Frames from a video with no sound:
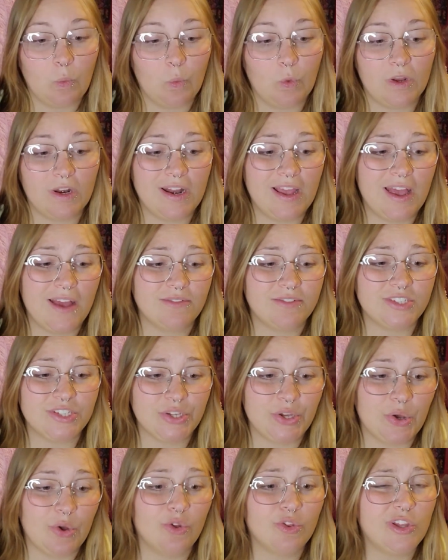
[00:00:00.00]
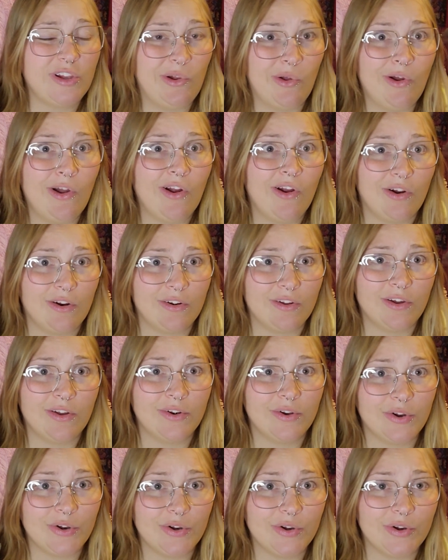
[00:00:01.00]
we're going to have to go a little hard
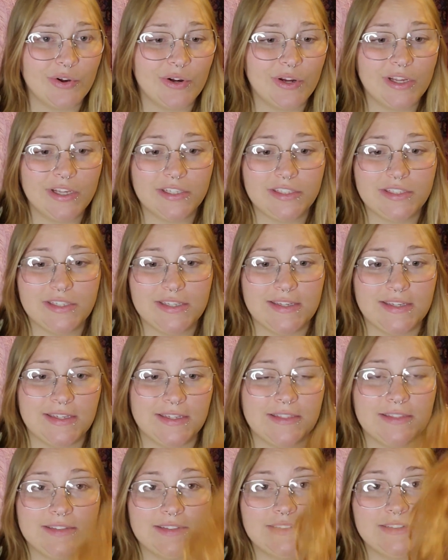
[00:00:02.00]
on her to